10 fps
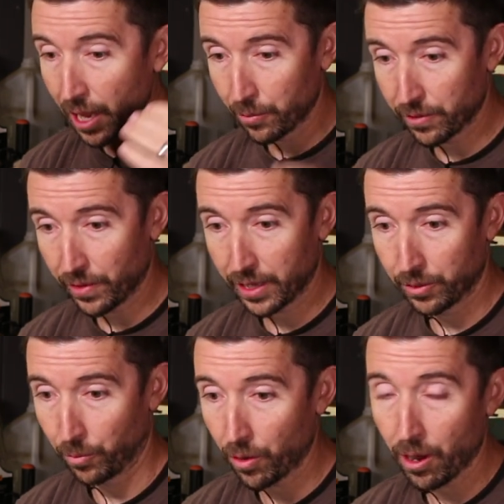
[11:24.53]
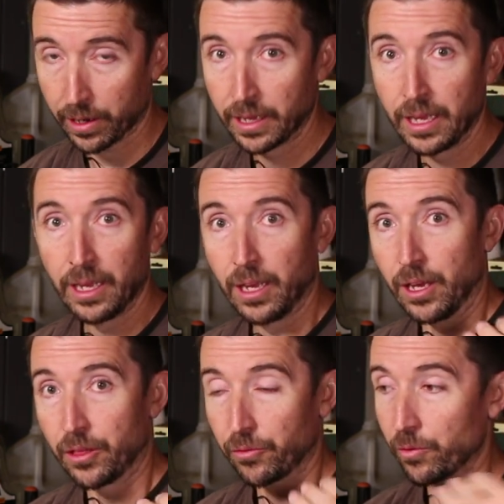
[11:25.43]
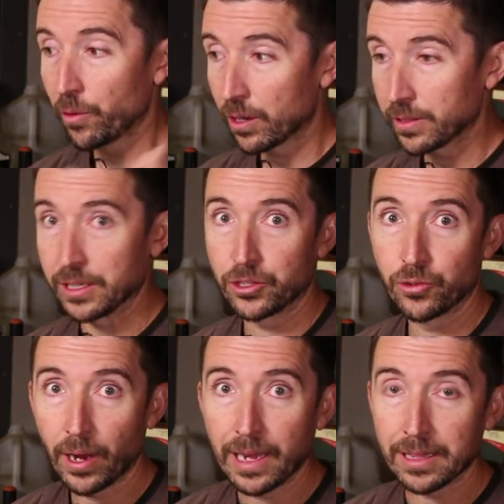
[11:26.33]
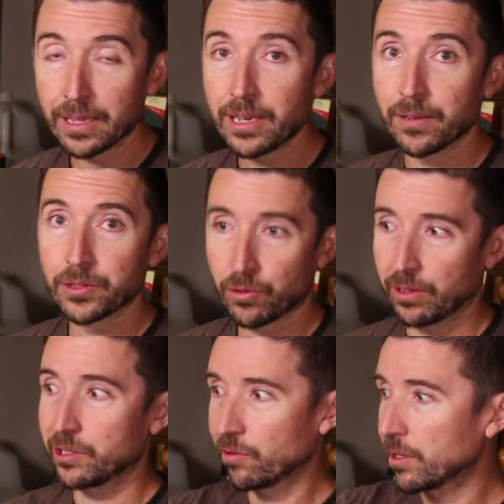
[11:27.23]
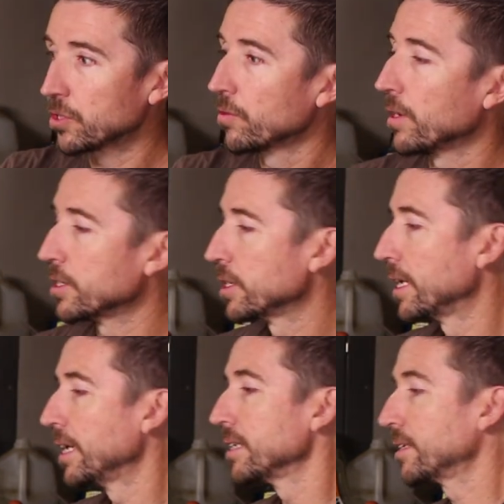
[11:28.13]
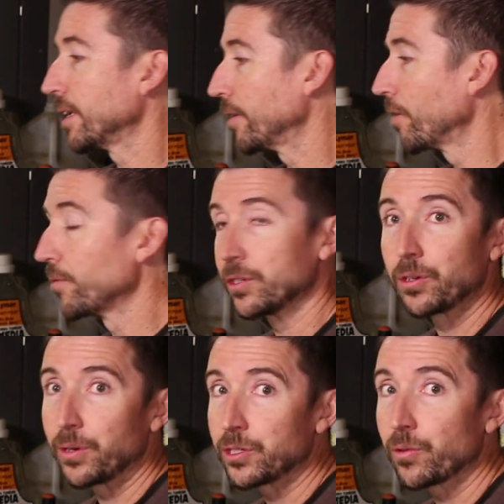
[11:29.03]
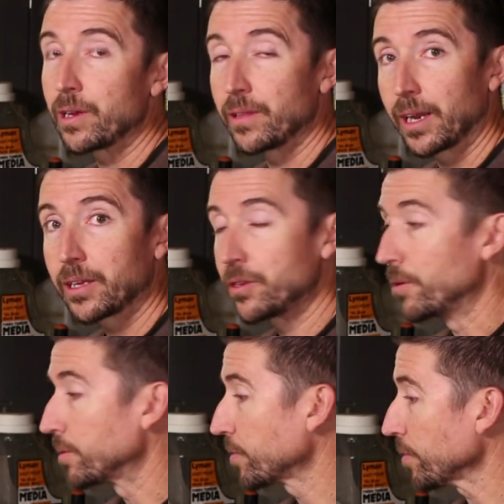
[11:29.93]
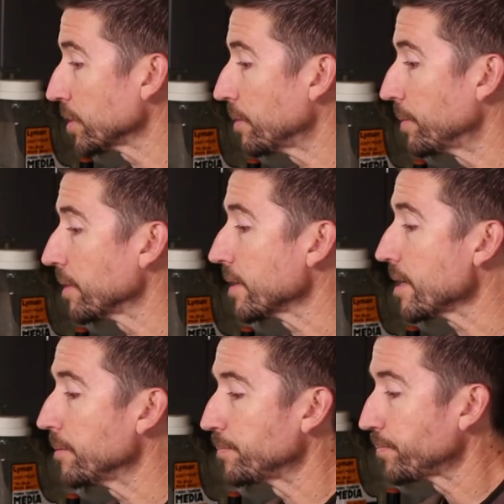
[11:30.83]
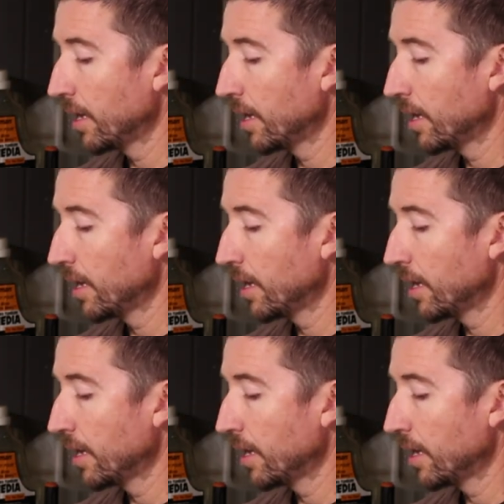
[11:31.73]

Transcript: I would have had to walk through all these dry leaves, crunch, crunch, crunch, to get over to a tree that I could use for stability.